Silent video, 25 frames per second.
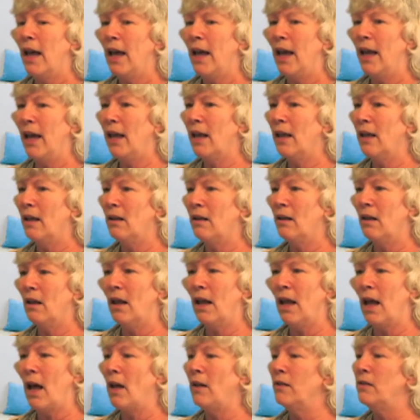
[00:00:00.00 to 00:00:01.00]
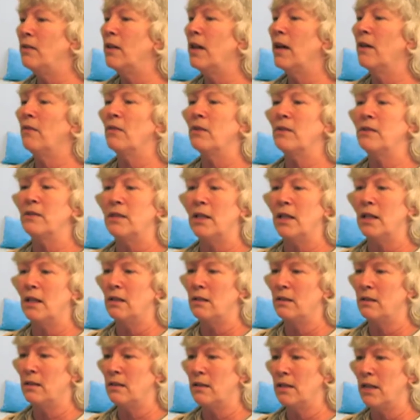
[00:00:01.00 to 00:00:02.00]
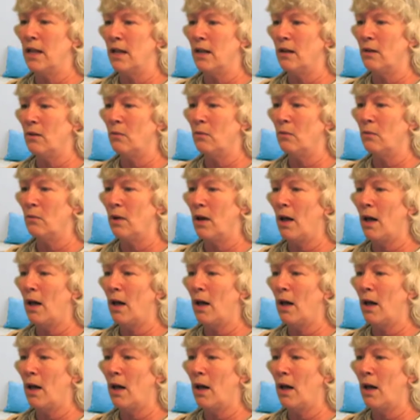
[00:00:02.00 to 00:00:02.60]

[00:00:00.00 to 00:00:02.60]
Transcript: and devastated the town.